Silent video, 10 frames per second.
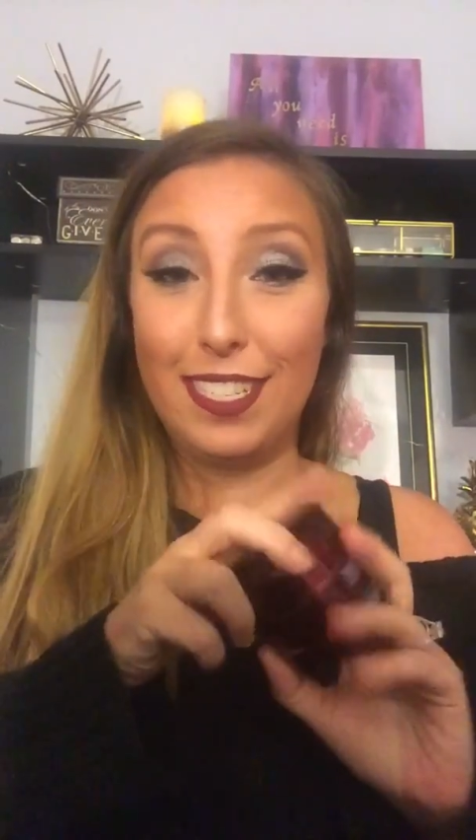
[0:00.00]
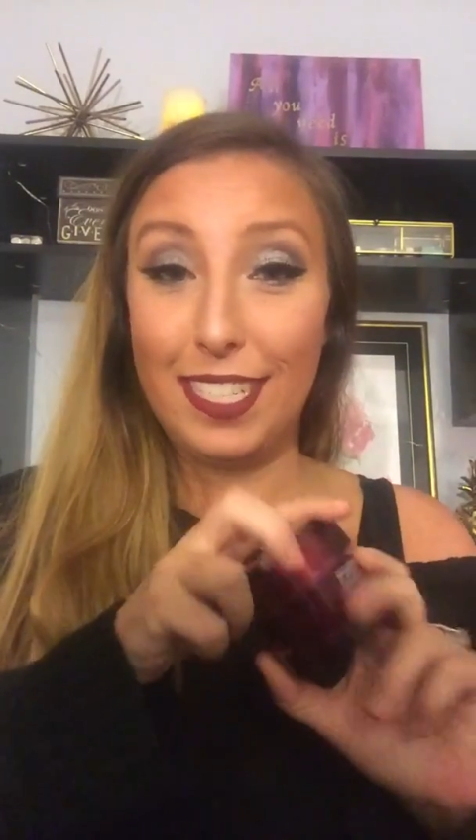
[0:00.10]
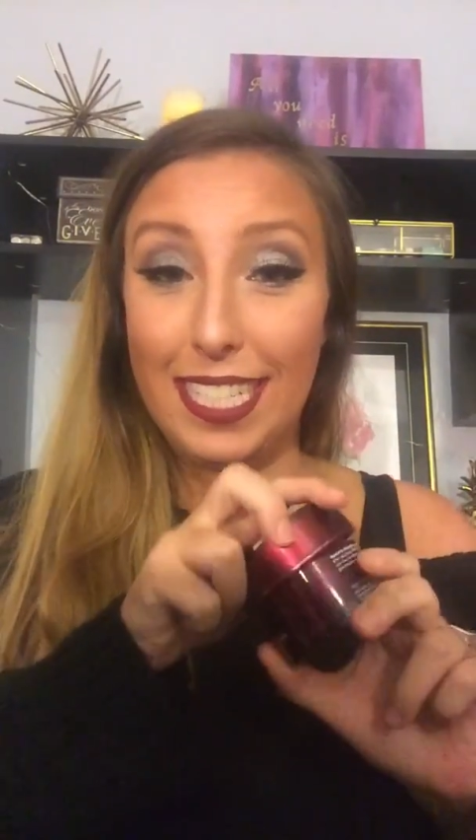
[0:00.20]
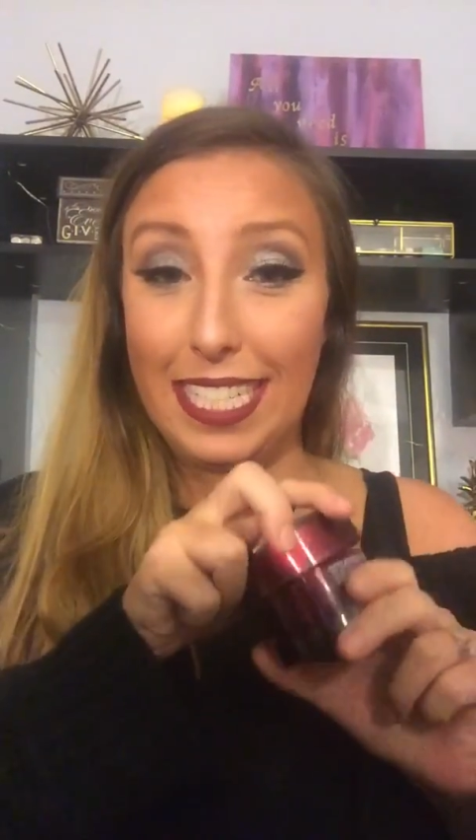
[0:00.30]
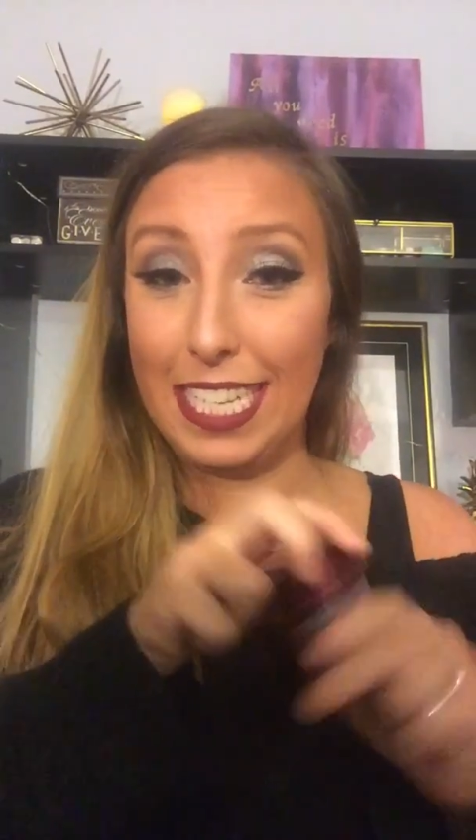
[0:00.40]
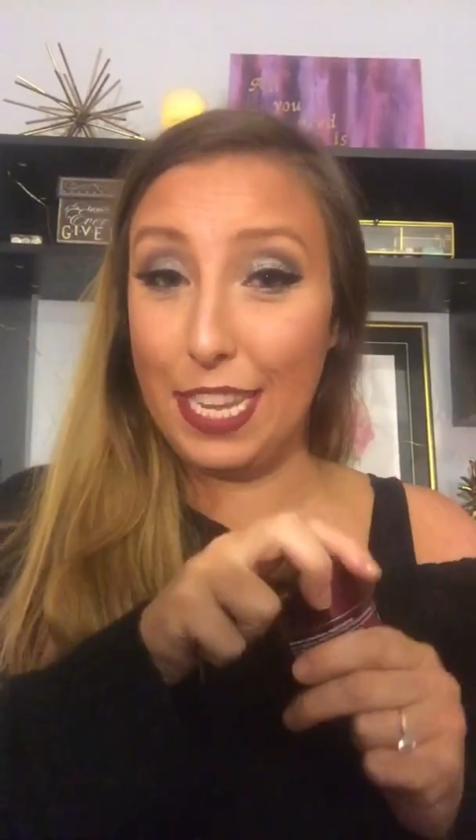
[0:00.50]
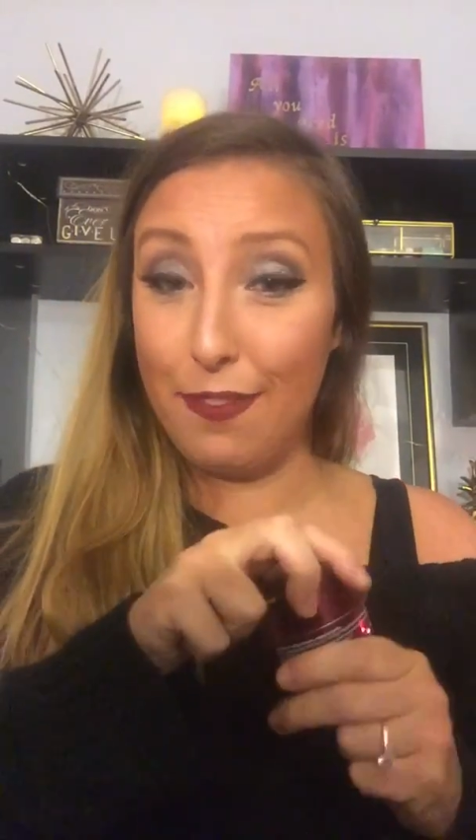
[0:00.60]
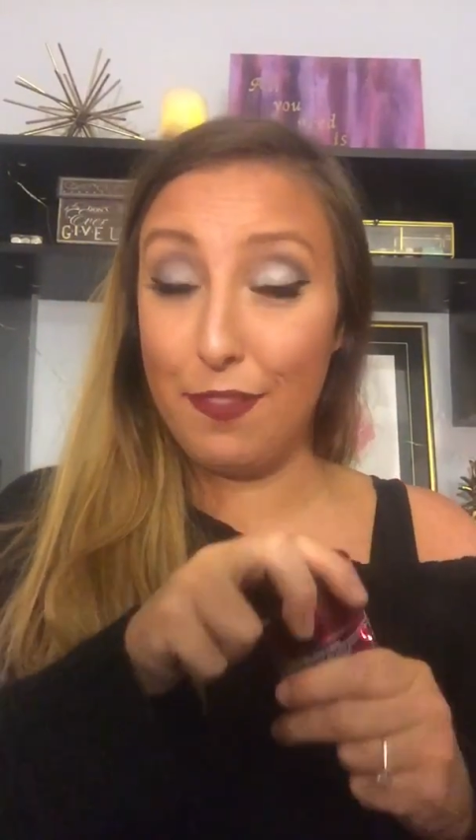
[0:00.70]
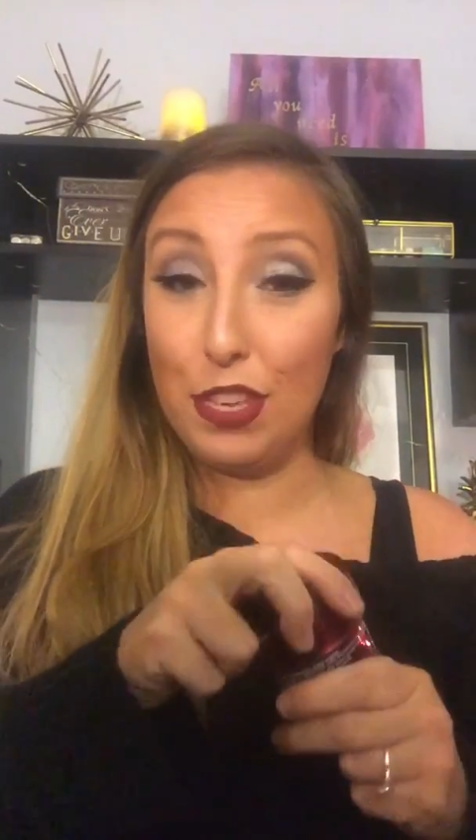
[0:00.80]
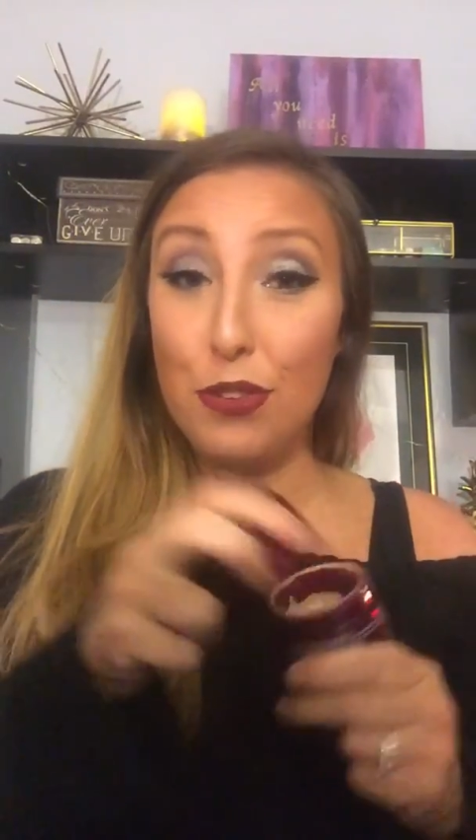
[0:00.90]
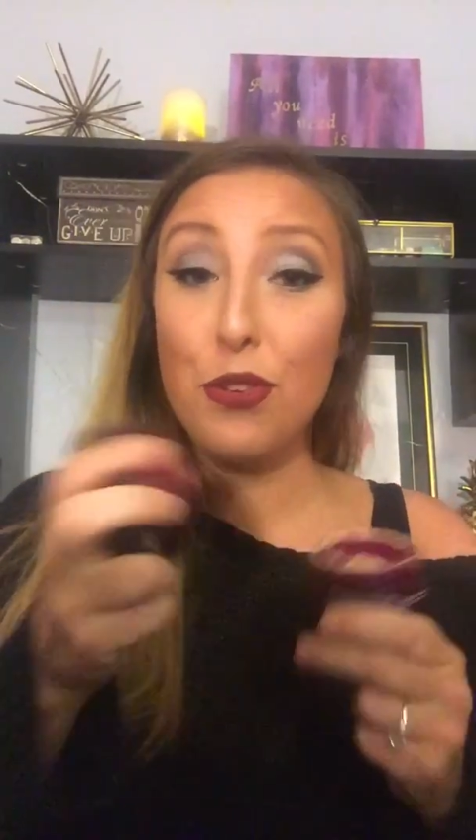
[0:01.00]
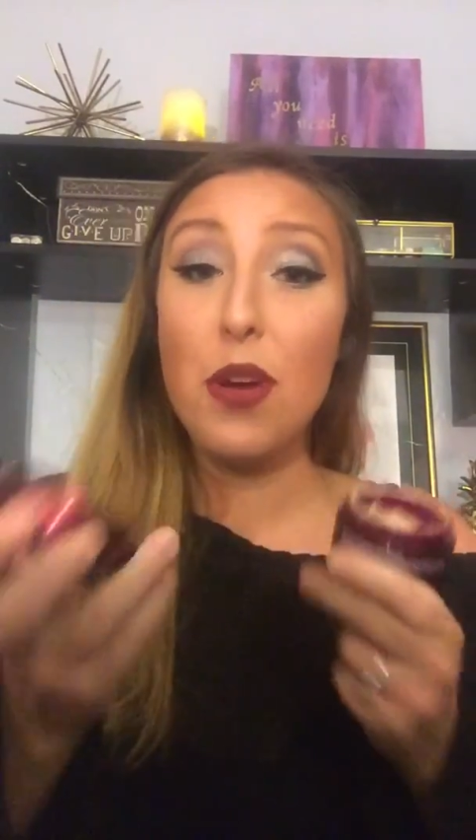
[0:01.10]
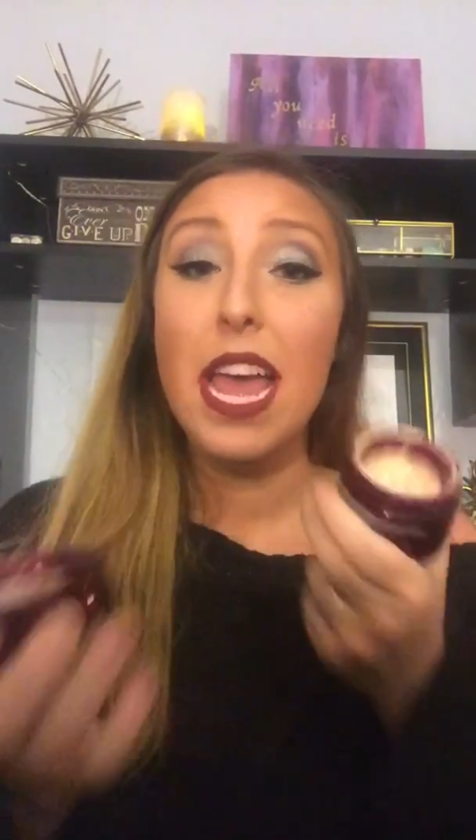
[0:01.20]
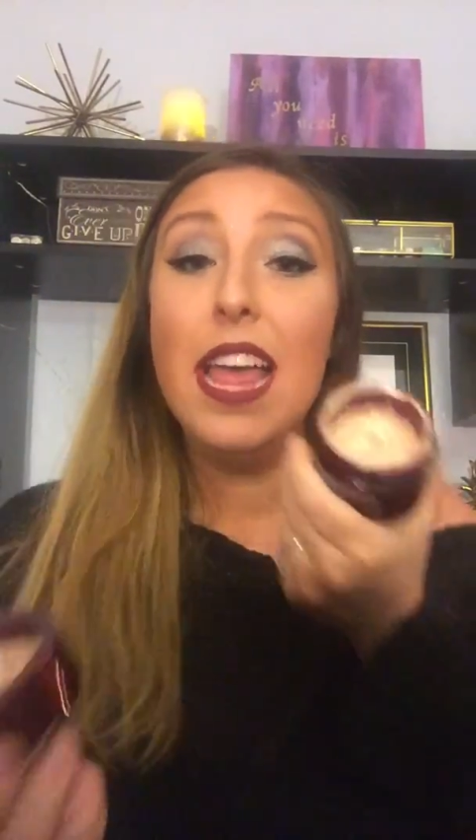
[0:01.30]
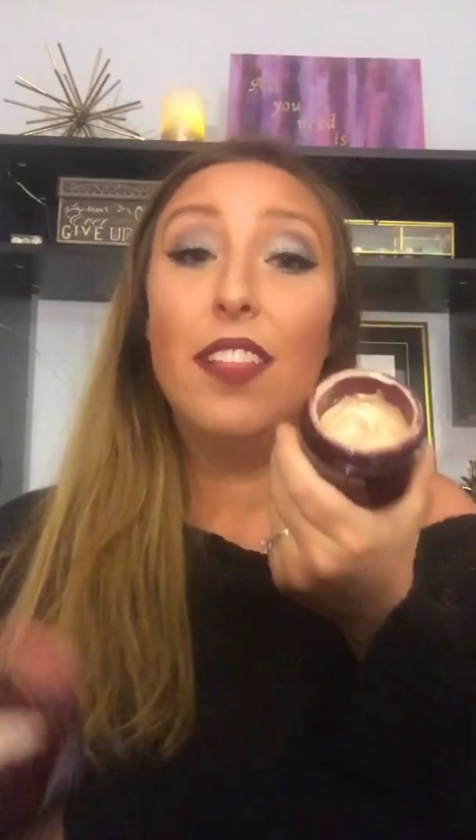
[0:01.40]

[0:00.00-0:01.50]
deceive you.